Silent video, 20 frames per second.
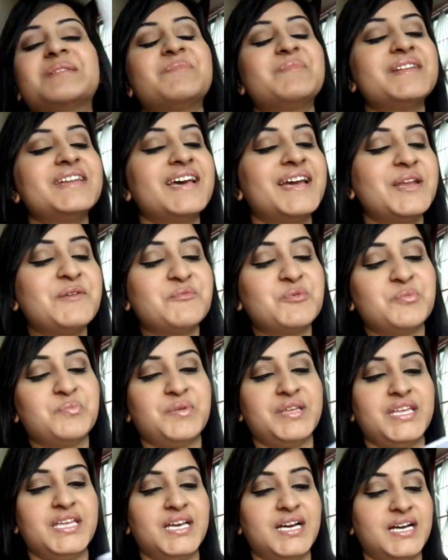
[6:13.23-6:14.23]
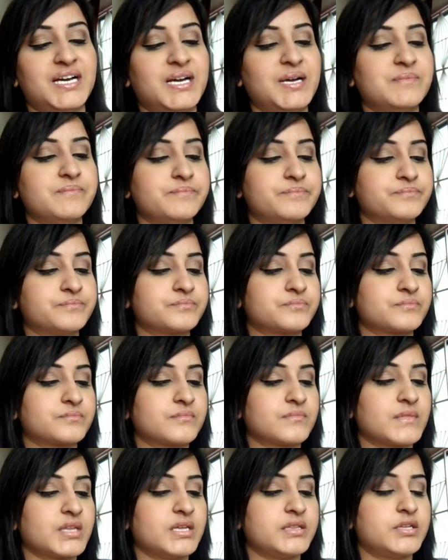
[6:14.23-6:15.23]
number 9 would be
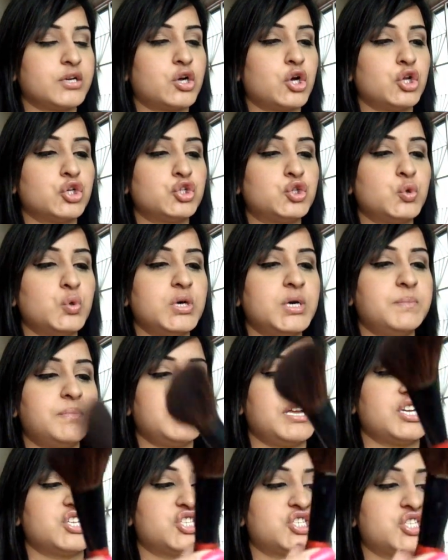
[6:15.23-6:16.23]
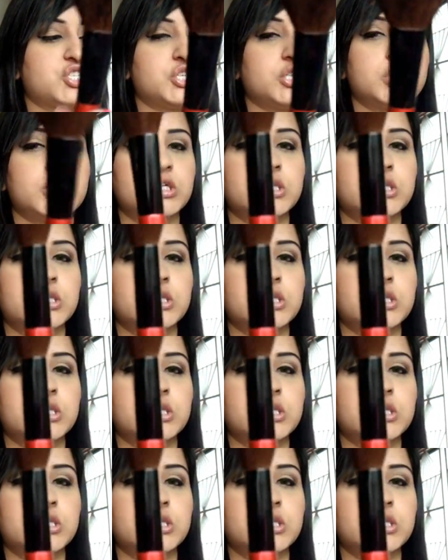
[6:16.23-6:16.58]
the contour blush.